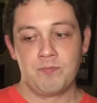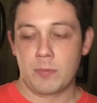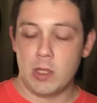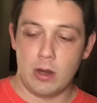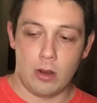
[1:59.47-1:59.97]

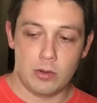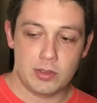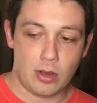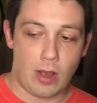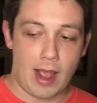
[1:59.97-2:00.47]
You know,
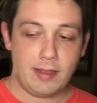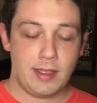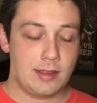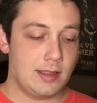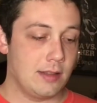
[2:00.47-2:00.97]
so I
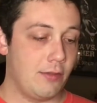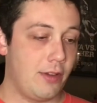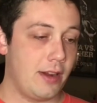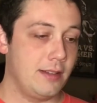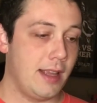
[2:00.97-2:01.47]
think this is a
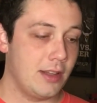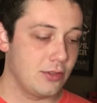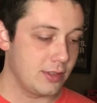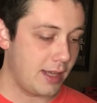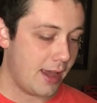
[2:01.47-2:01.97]
very
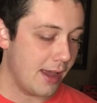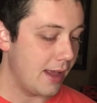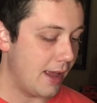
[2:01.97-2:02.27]
dangerous cat.